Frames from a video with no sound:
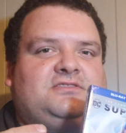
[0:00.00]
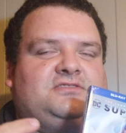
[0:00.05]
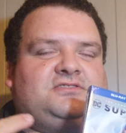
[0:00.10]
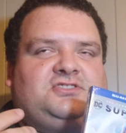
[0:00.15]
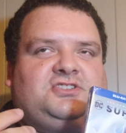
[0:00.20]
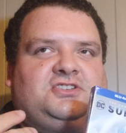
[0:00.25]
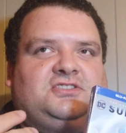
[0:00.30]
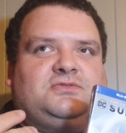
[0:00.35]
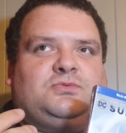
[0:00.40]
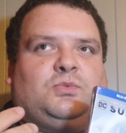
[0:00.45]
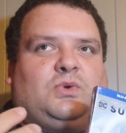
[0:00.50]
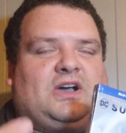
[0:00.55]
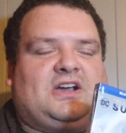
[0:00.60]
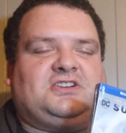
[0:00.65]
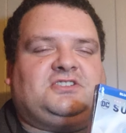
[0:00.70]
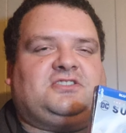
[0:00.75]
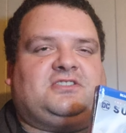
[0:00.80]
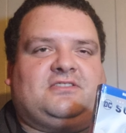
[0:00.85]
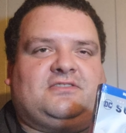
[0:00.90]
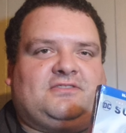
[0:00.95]
just
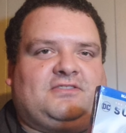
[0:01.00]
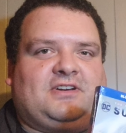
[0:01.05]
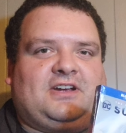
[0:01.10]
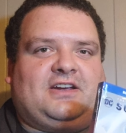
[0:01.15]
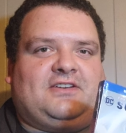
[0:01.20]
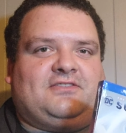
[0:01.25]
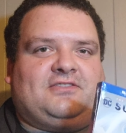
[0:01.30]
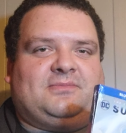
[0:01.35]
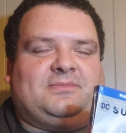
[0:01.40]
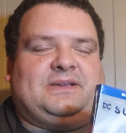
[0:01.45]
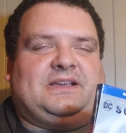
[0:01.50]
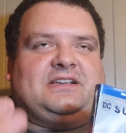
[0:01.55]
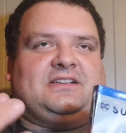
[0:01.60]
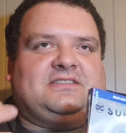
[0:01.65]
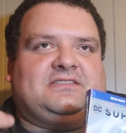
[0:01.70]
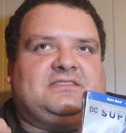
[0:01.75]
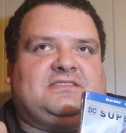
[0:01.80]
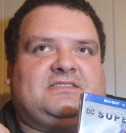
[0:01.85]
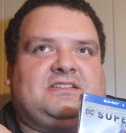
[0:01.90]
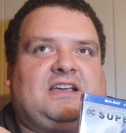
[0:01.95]
watch her forever,
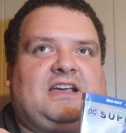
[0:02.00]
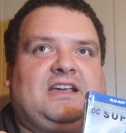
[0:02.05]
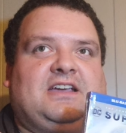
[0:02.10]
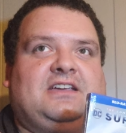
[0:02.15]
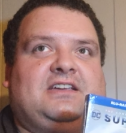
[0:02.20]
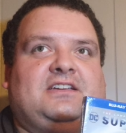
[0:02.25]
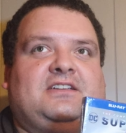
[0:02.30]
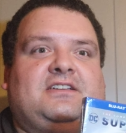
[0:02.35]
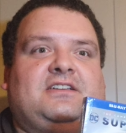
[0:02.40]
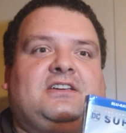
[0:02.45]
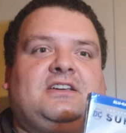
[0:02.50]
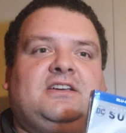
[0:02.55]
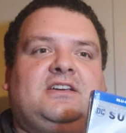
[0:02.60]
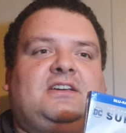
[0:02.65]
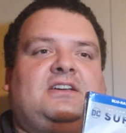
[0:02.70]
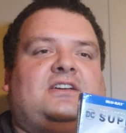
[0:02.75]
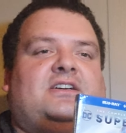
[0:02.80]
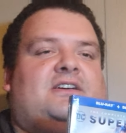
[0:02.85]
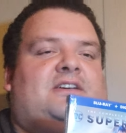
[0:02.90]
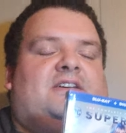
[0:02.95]
because I
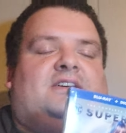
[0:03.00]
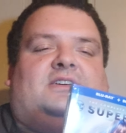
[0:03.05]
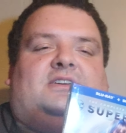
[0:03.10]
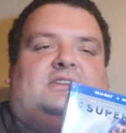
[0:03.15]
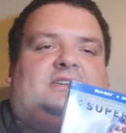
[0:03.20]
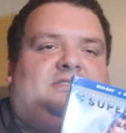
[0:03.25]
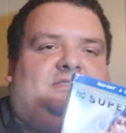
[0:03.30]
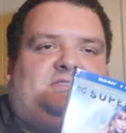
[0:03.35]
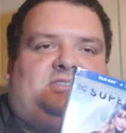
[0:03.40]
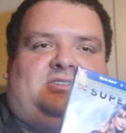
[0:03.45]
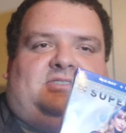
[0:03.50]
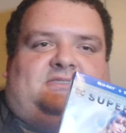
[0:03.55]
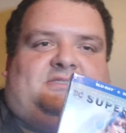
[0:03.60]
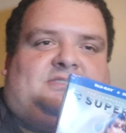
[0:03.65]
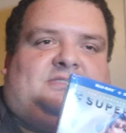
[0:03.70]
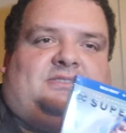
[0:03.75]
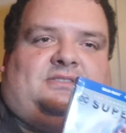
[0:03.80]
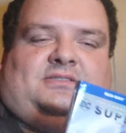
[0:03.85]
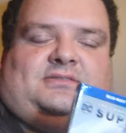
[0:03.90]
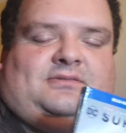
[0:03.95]

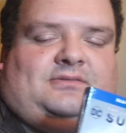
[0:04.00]
just...